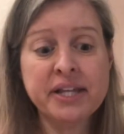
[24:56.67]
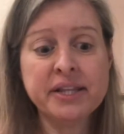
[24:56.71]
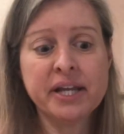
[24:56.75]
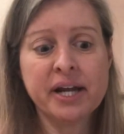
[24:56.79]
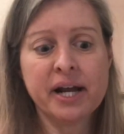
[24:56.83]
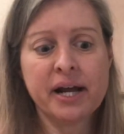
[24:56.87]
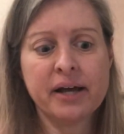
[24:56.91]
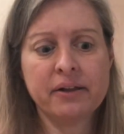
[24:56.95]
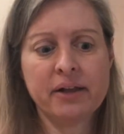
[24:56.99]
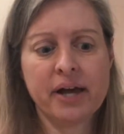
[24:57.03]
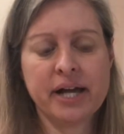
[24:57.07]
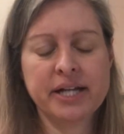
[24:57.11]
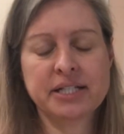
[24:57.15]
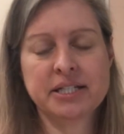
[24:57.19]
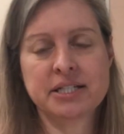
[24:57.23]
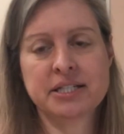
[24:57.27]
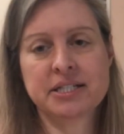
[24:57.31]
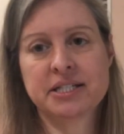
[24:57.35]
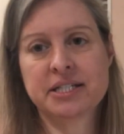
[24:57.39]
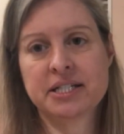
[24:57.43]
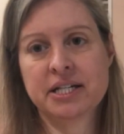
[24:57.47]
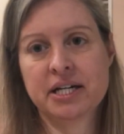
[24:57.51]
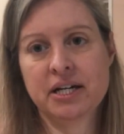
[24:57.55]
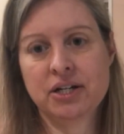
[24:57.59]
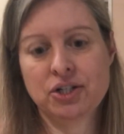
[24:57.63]
that I like to
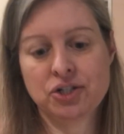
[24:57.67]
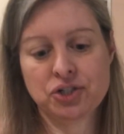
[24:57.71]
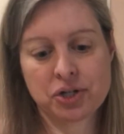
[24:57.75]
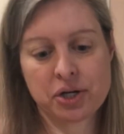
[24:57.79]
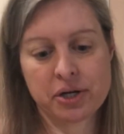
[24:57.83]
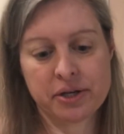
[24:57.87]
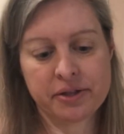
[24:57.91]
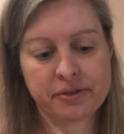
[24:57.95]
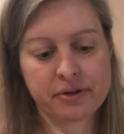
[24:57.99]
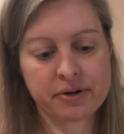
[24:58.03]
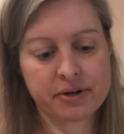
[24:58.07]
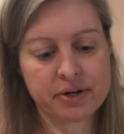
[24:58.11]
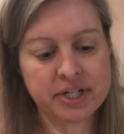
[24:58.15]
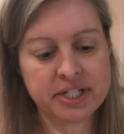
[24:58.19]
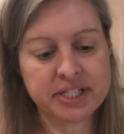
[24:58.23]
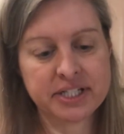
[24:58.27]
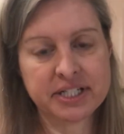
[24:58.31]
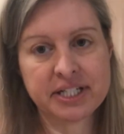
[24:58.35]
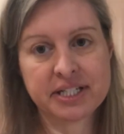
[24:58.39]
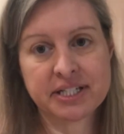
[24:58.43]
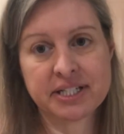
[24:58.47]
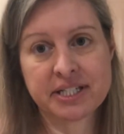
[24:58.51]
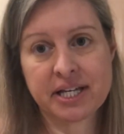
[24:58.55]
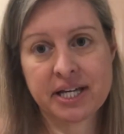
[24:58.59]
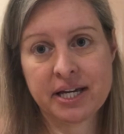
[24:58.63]
stitch on
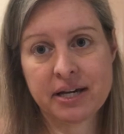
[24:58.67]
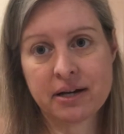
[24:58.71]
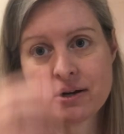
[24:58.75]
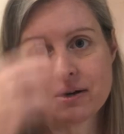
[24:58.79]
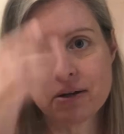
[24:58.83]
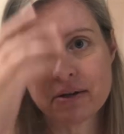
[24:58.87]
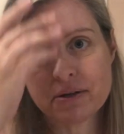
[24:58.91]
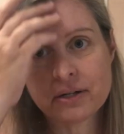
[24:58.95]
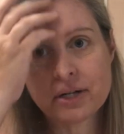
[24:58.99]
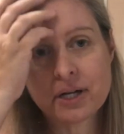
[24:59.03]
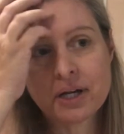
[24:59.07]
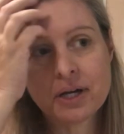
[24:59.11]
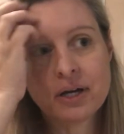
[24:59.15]
36 count,